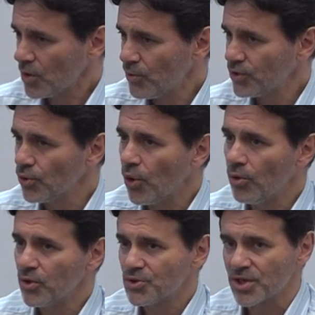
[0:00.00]
where to
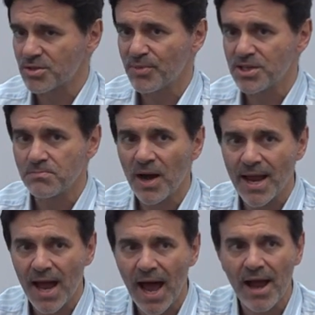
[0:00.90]
almost express my
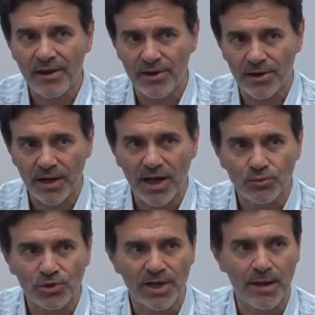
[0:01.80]
anger
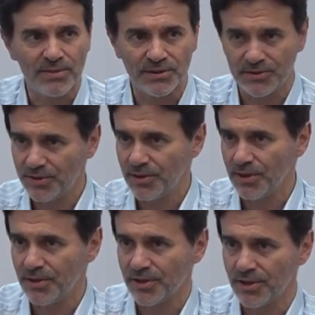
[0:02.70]
at what happened
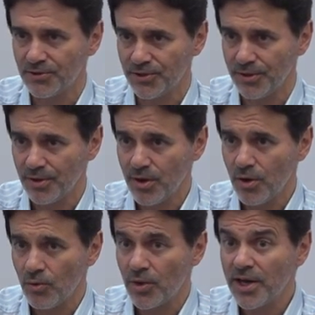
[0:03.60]
in the country.
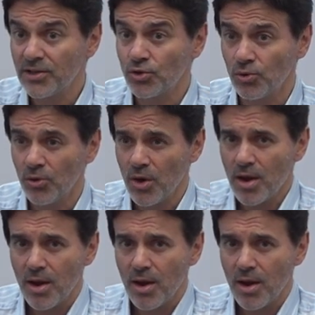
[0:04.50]
Where I needed to